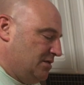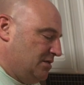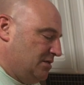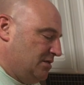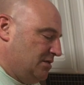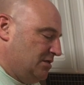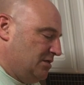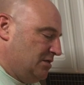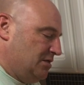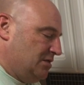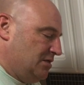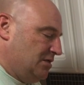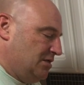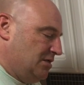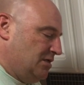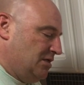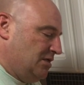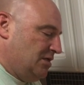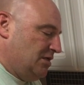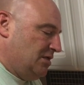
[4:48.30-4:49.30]

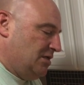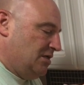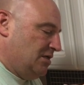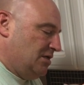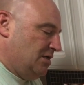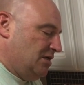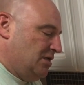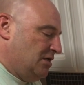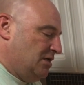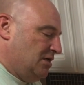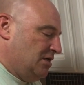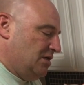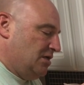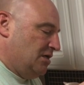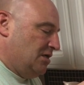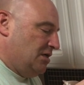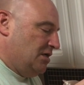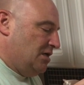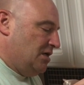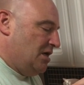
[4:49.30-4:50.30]

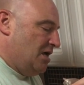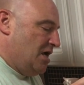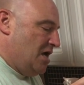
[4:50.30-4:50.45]
No one is speaking in this clip.